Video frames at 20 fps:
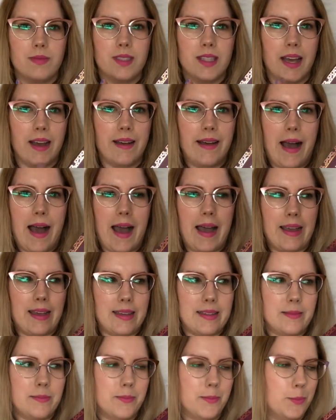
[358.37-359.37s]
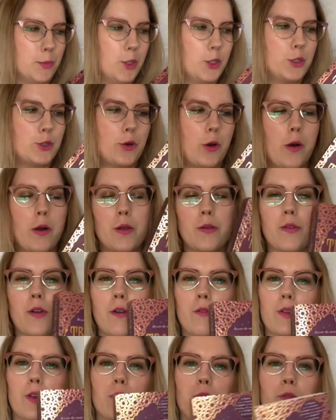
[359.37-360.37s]
yeah, I'm not sure if
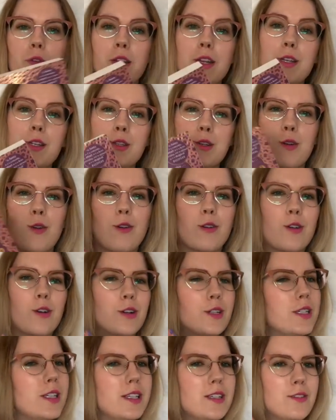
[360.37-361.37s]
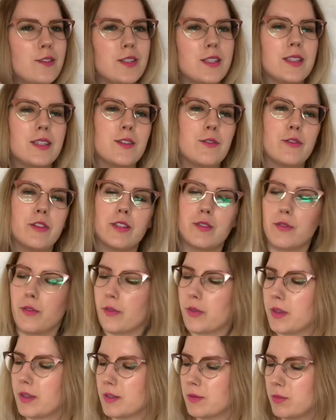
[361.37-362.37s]
I will finish or continue the series
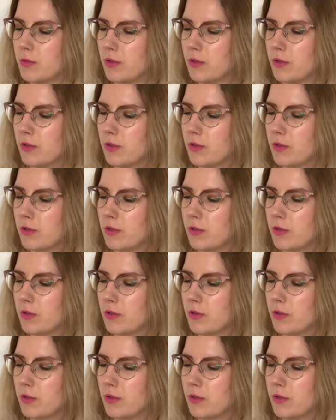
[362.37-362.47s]
with this